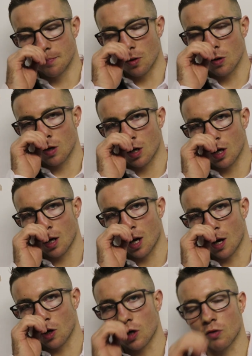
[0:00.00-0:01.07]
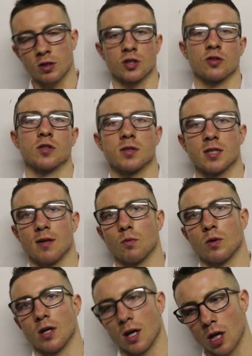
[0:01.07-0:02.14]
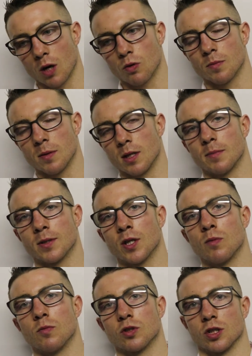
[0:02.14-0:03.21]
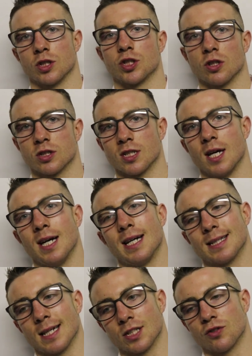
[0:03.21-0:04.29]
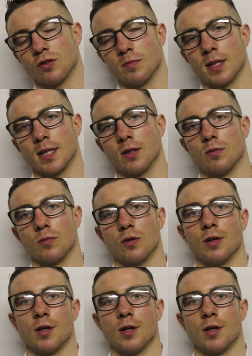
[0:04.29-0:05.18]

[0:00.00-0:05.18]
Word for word: But I'm going to cut this out yourself, where I loaded up a little bit too much on the shots that I shouldn't be doing.